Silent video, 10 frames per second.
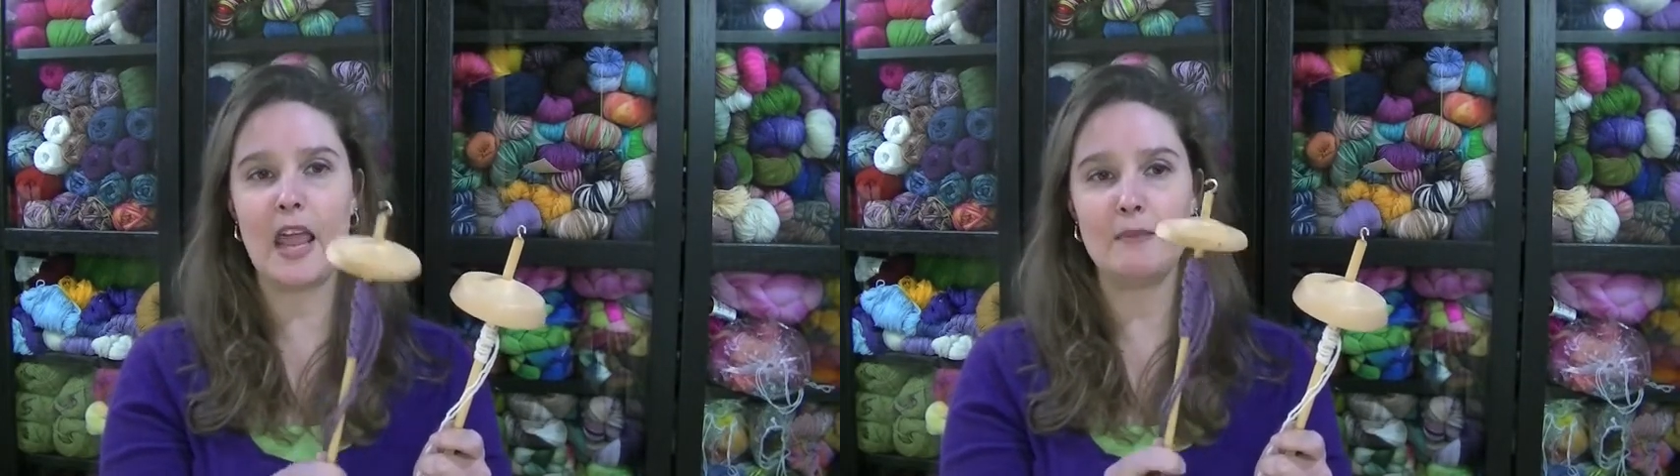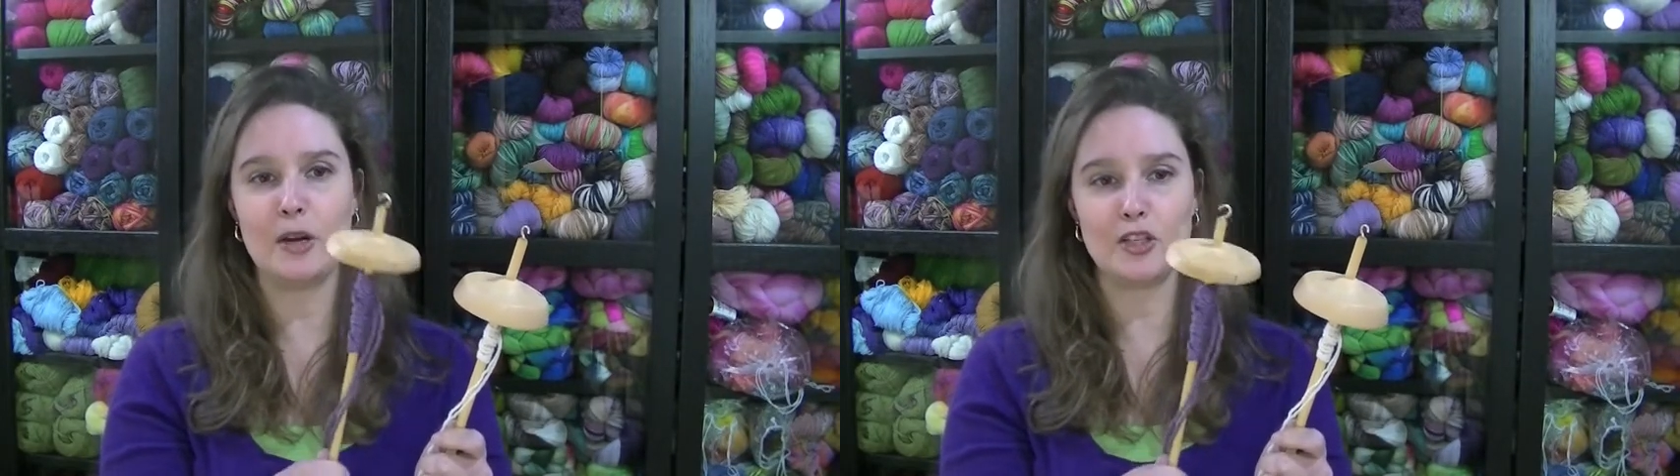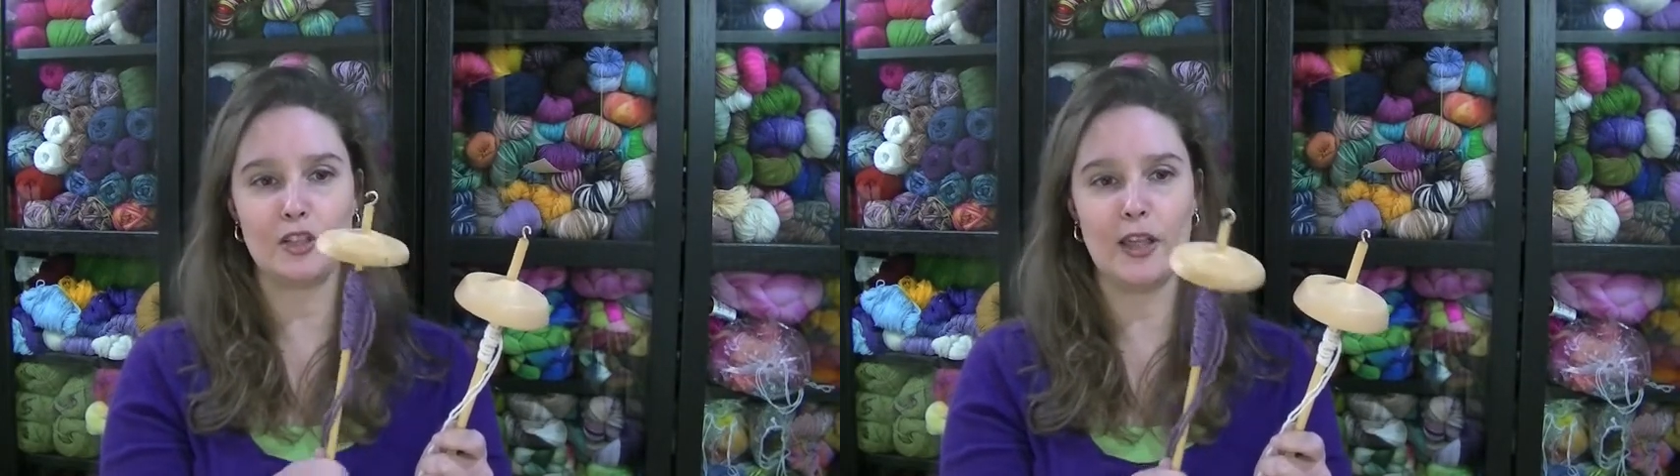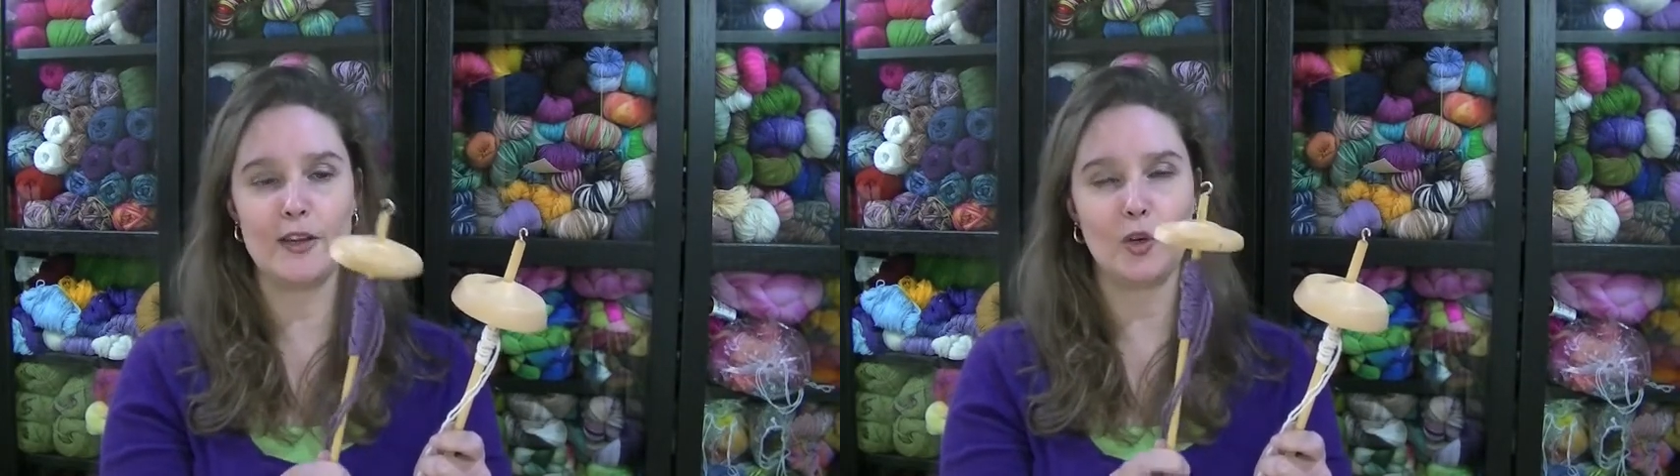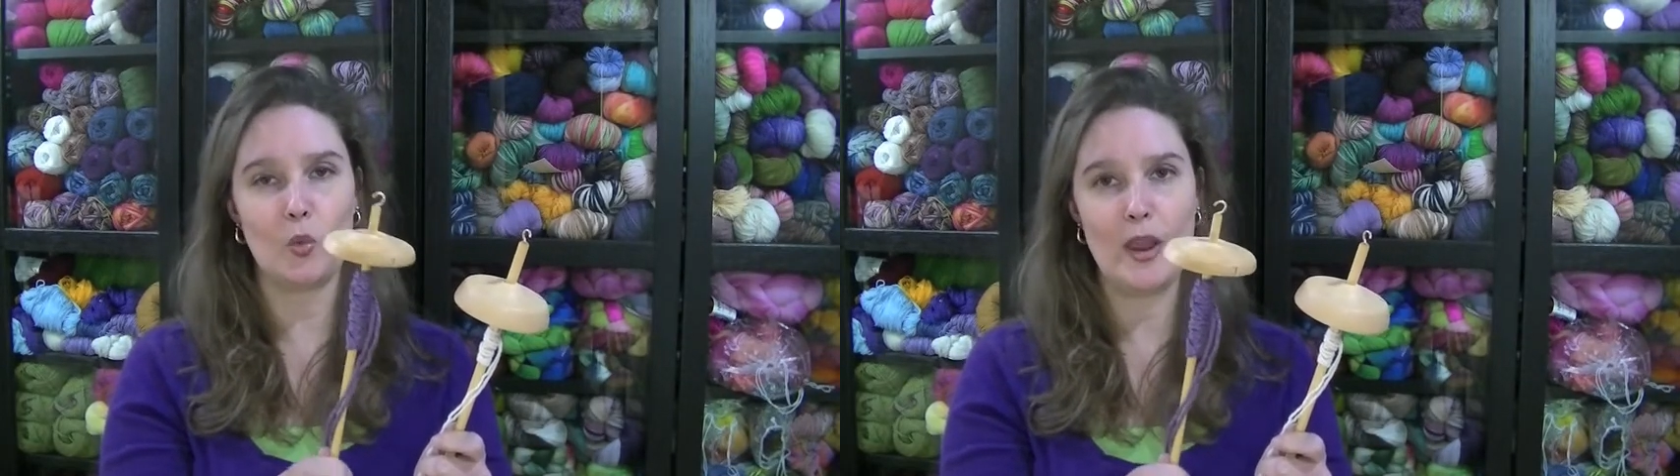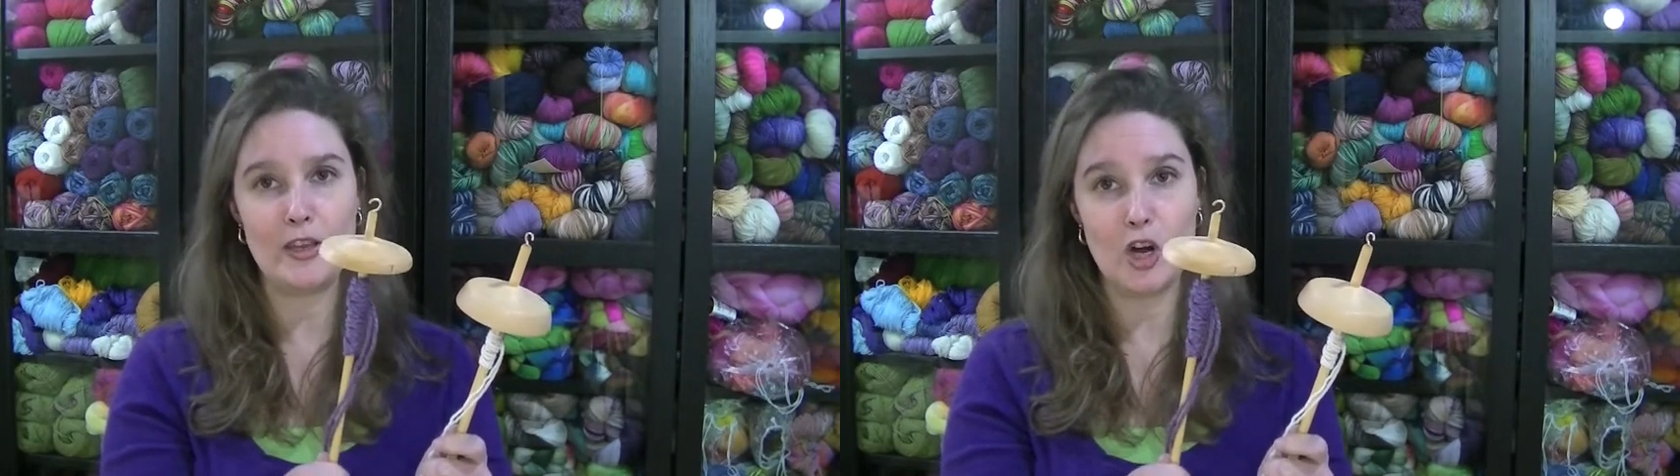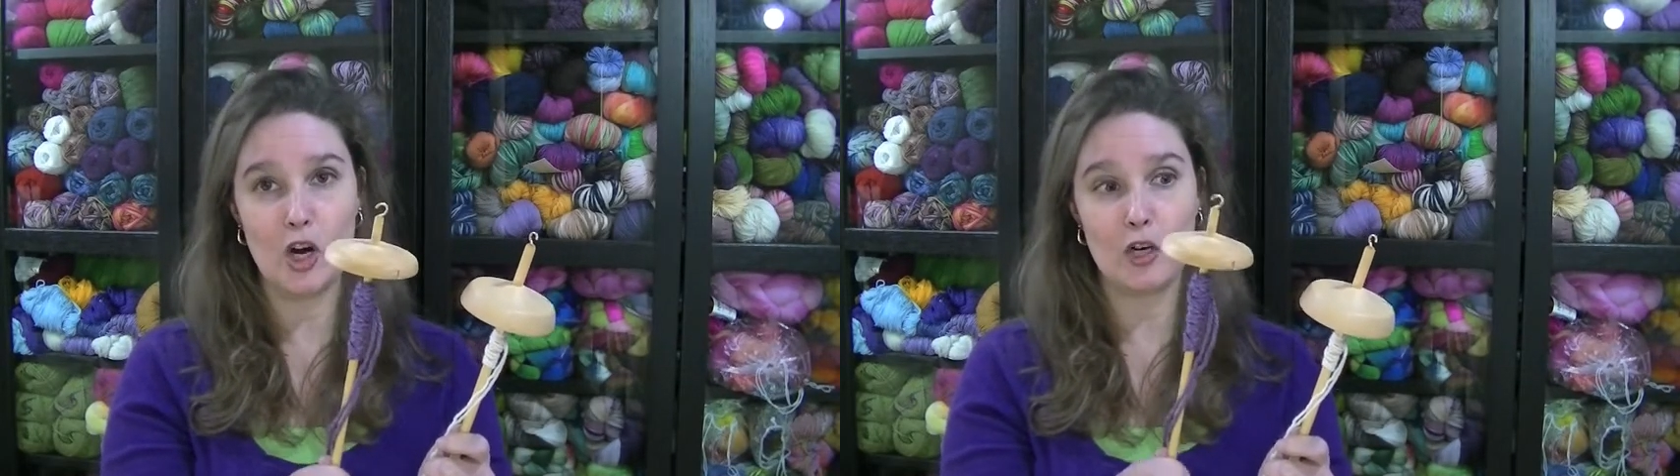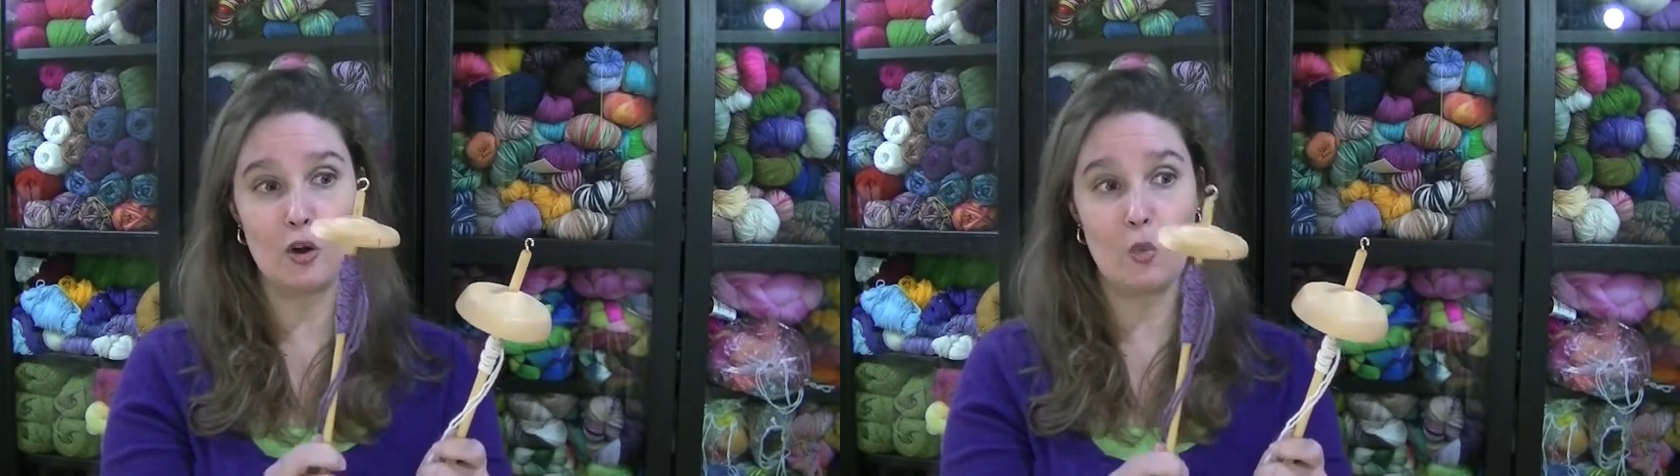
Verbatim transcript: a much lighter weight yarn